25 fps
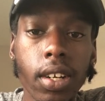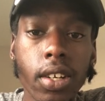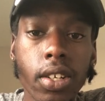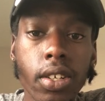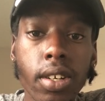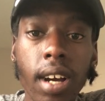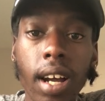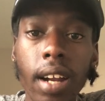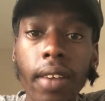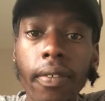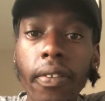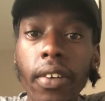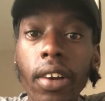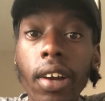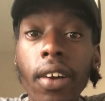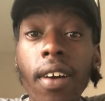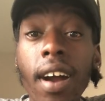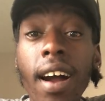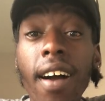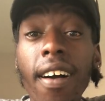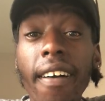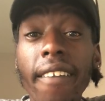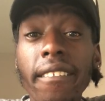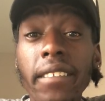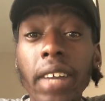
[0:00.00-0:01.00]
trying to figure
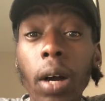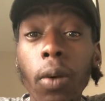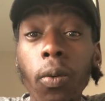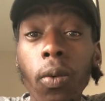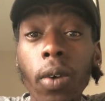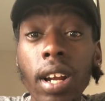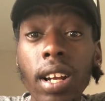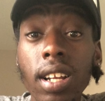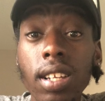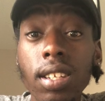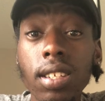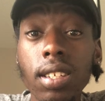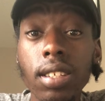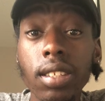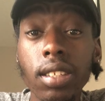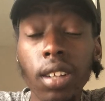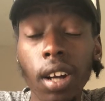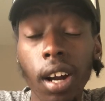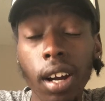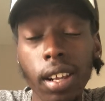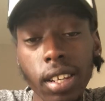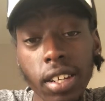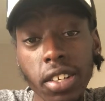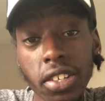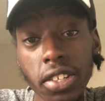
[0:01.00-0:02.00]
out if I wanted to
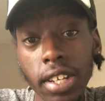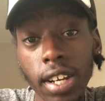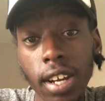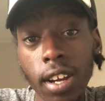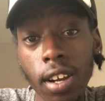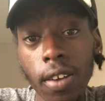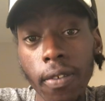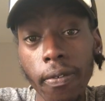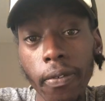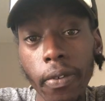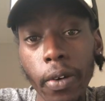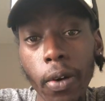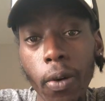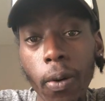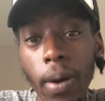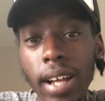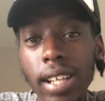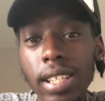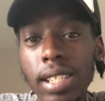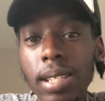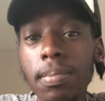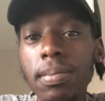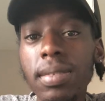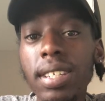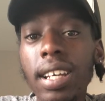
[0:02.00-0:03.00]
start this channel for
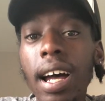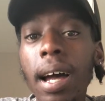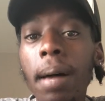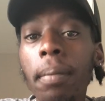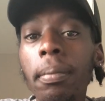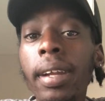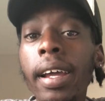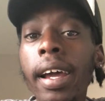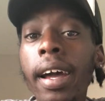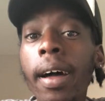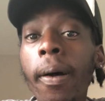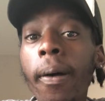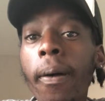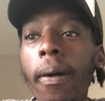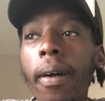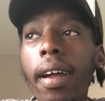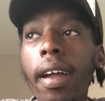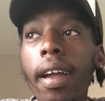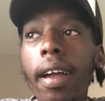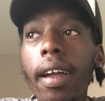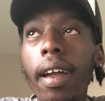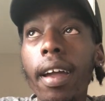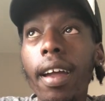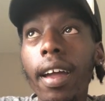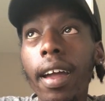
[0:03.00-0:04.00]
quite some time now,
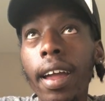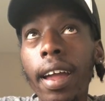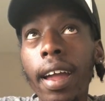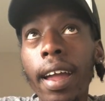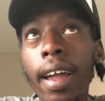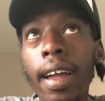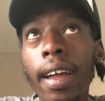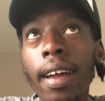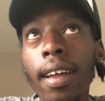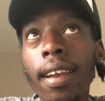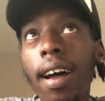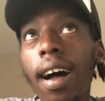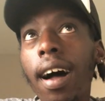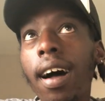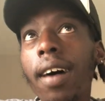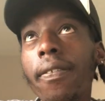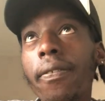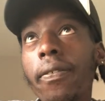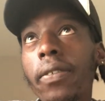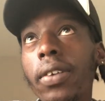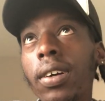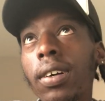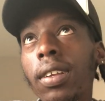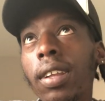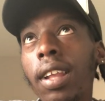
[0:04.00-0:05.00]
and I
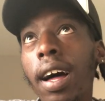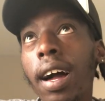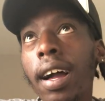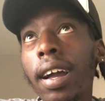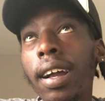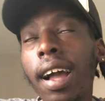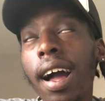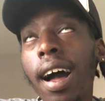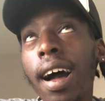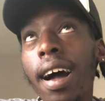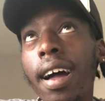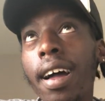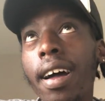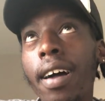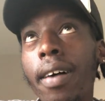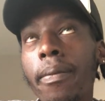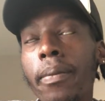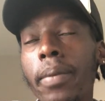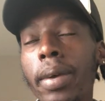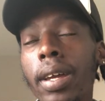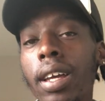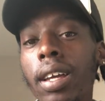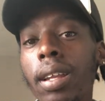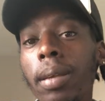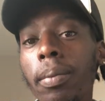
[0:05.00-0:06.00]
feel like I
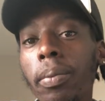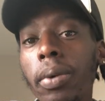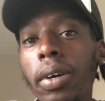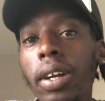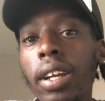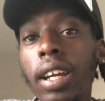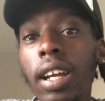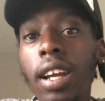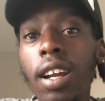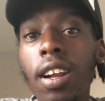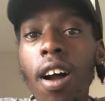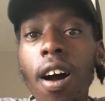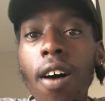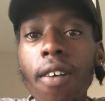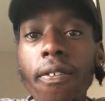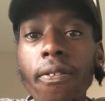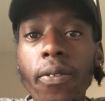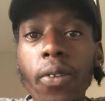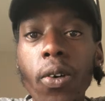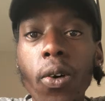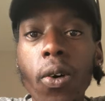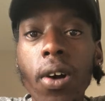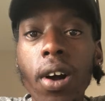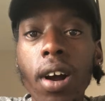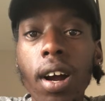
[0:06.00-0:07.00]
have been putting it off
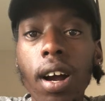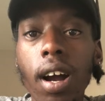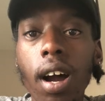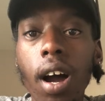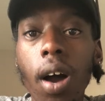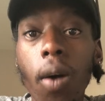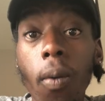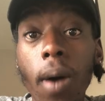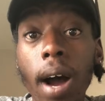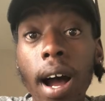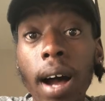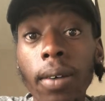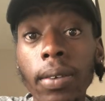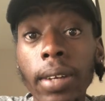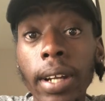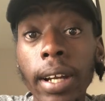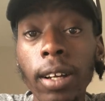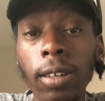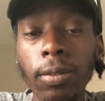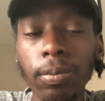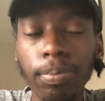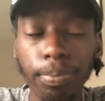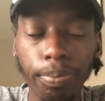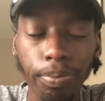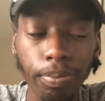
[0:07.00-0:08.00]
for a while
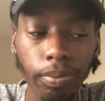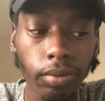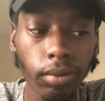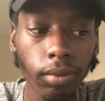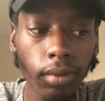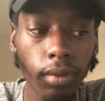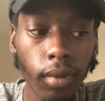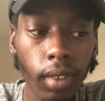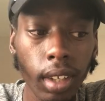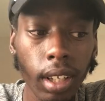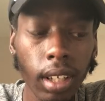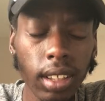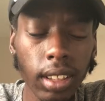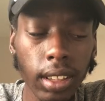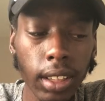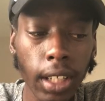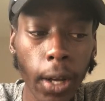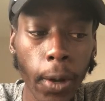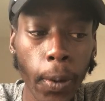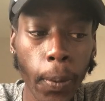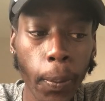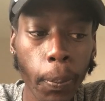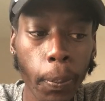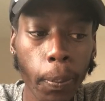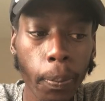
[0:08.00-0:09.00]
now.
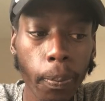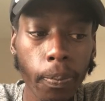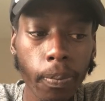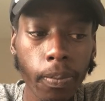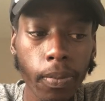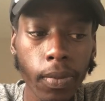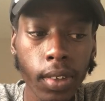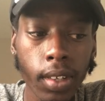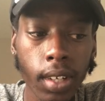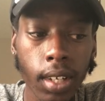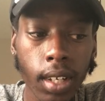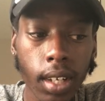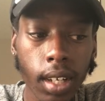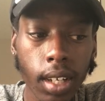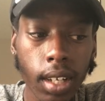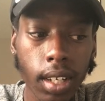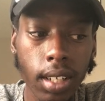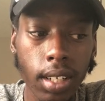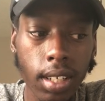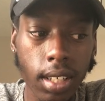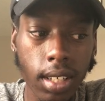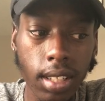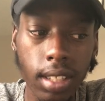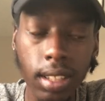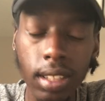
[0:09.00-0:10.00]
So
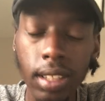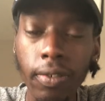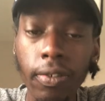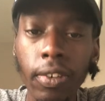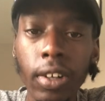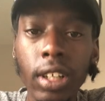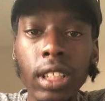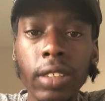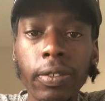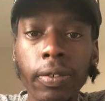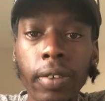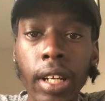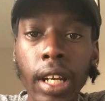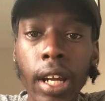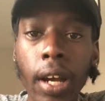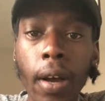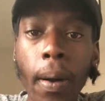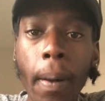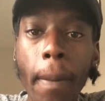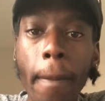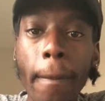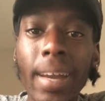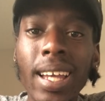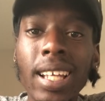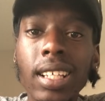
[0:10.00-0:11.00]
this is the first
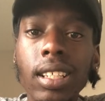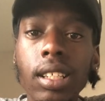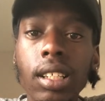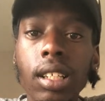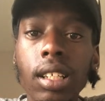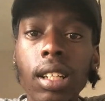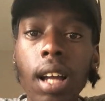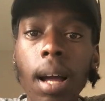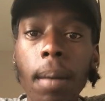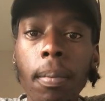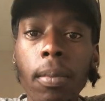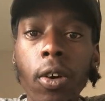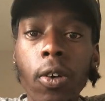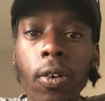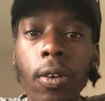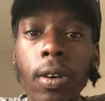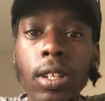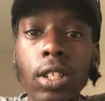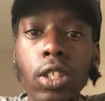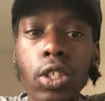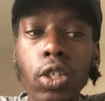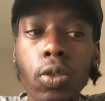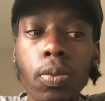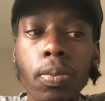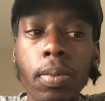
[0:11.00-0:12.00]
video, and basically I'm
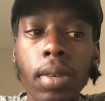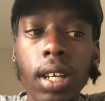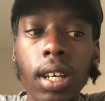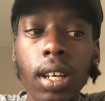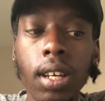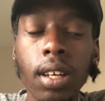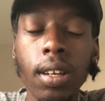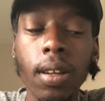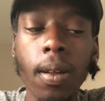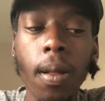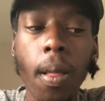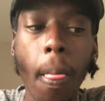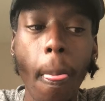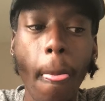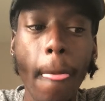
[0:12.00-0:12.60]
going to be